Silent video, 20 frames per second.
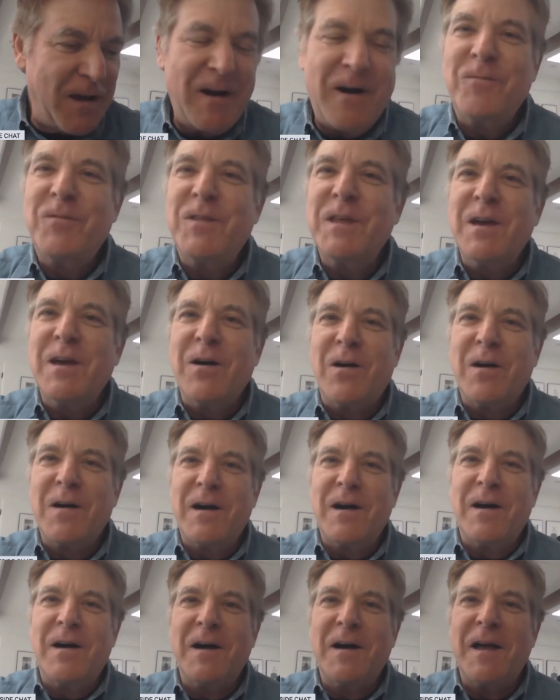of
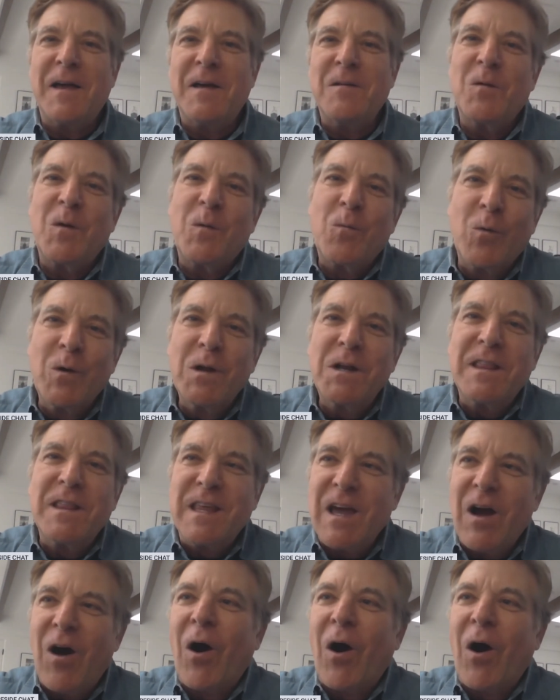really the